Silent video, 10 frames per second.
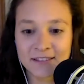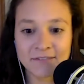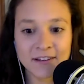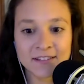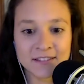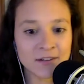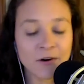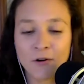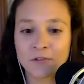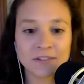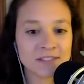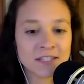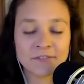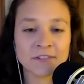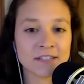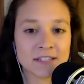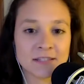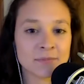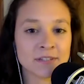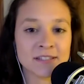racing all these different
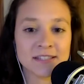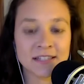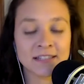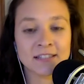disciplines in